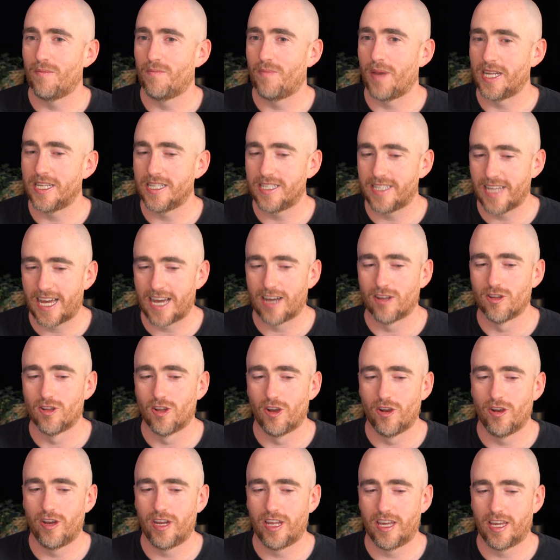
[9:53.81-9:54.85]
been
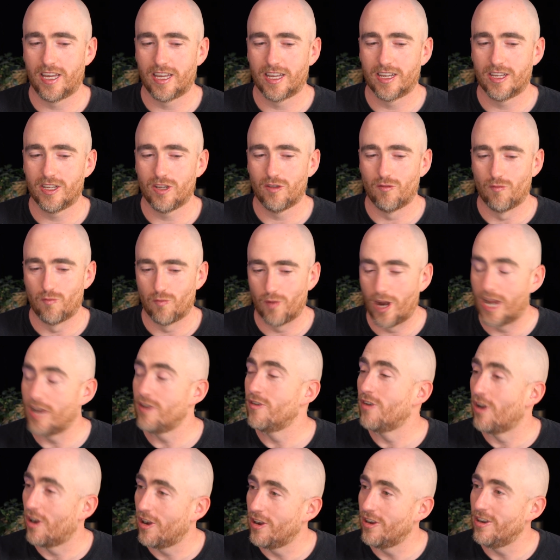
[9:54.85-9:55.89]
downloading Red
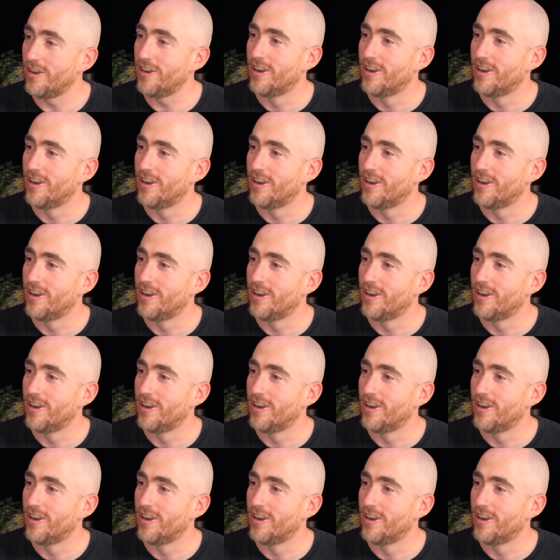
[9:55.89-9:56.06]
Note,